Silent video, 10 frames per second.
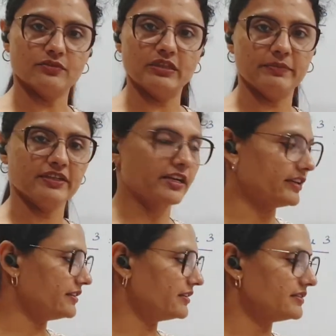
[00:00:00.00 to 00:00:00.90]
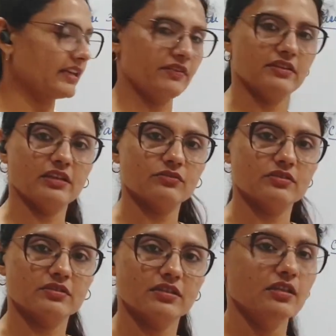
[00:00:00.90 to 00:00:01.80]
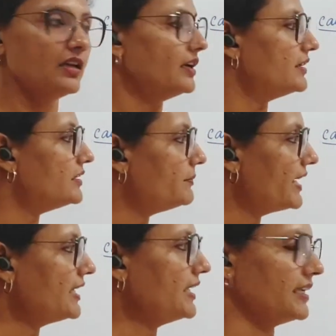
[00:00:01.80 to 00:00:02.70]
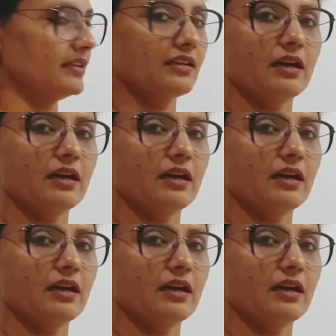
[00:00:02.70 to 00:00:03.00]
will be credited 7,000. Remaining